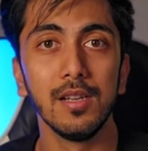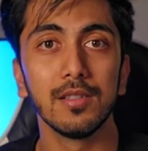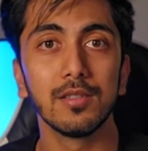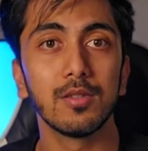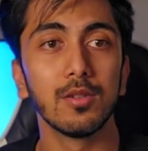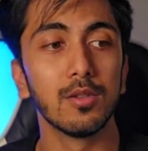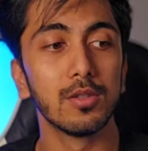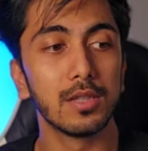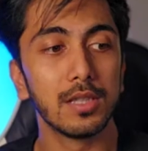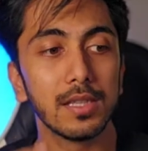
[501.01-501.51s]

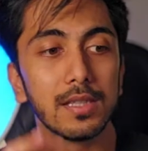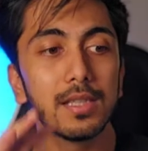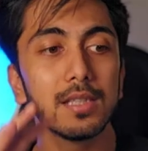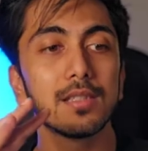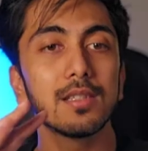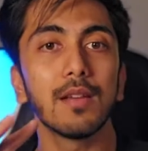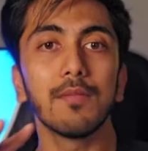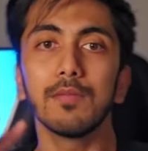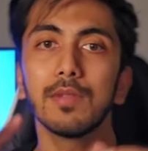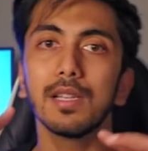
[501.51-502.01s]
So this
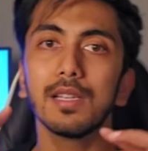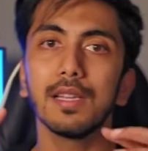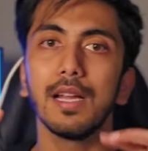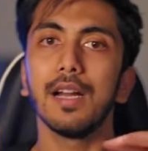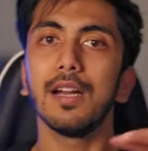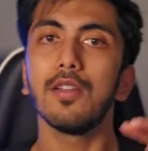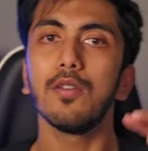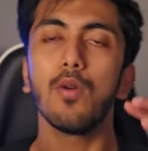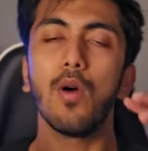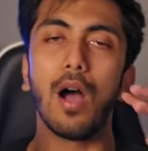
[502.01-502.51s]
is something
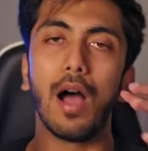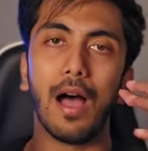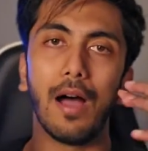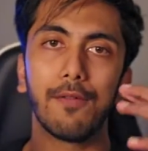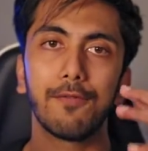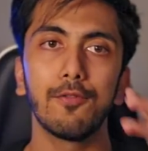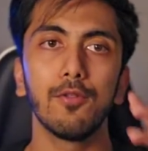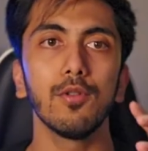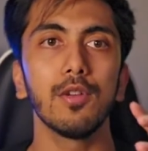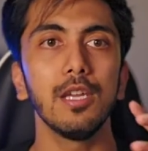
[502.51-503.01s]
that you
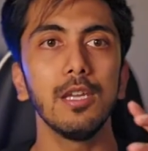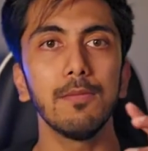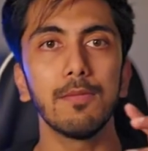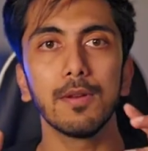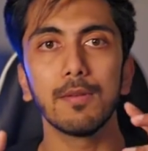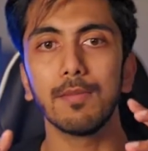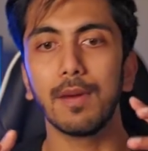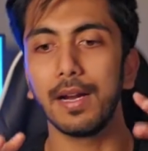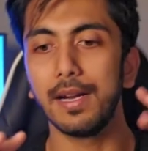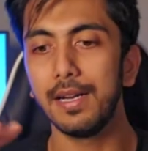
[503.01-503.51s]
have to keep
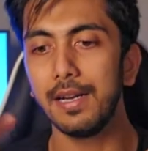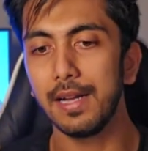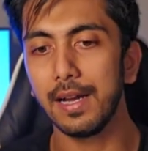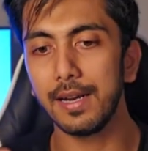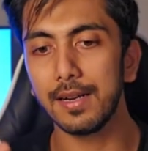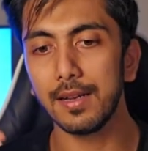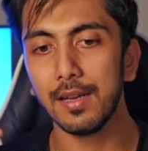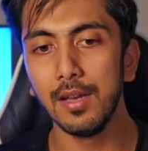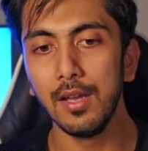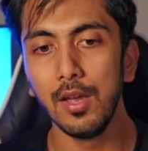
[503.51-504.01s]
in mind,
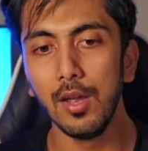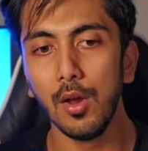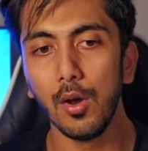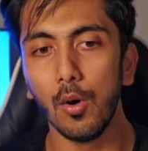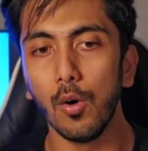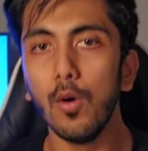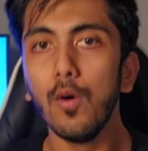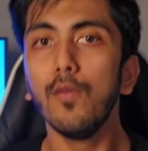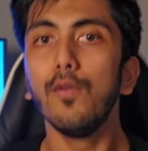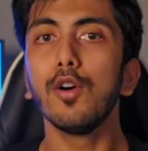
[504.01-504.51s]
that
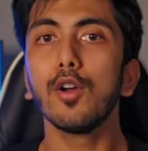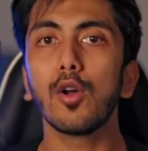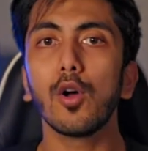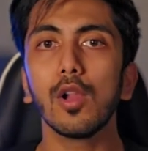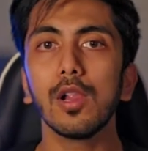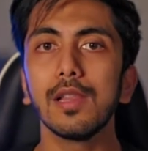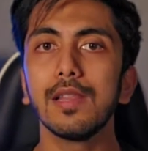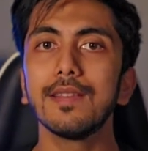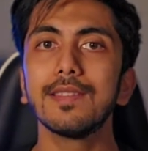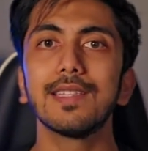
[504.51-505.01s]

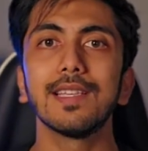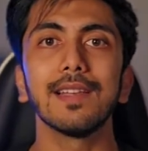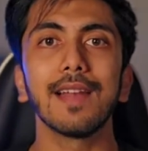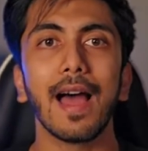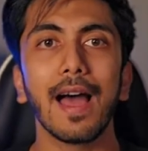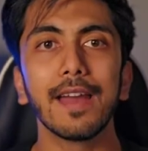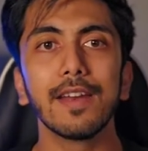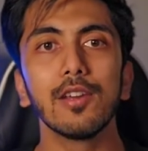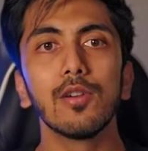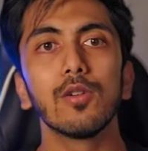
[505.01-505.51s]
overall this
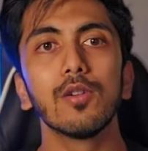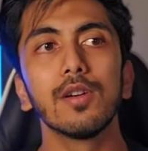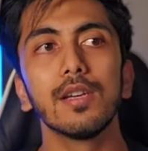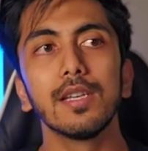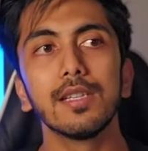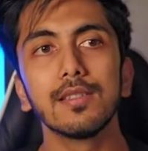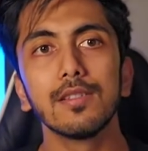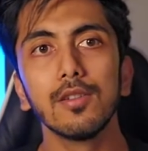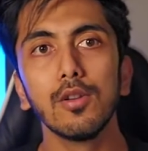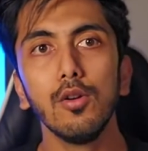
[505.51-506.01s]
scenario
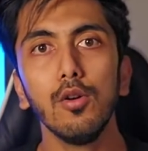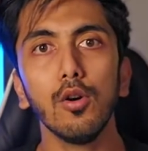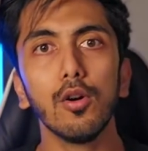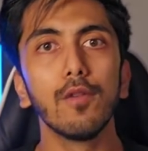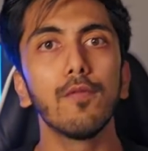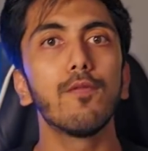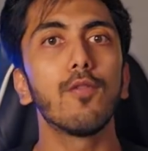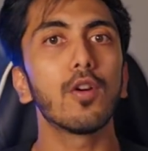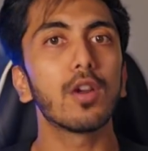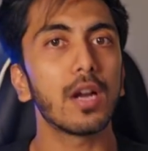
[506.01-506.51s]
is
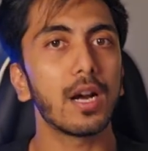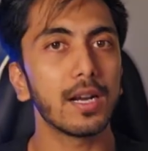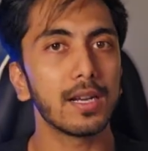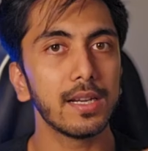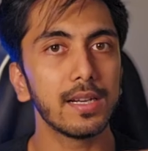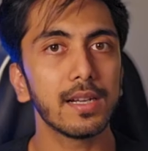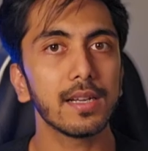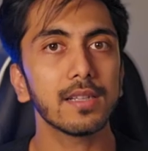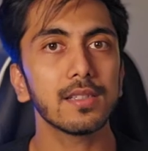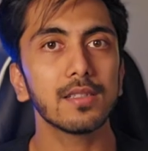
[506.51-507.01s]
good for
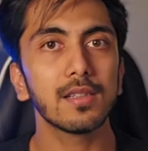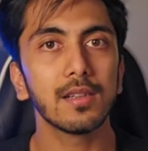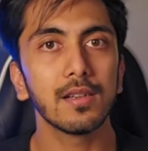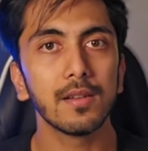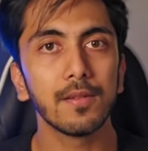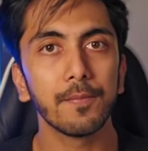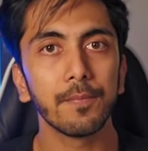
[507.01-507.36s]
architects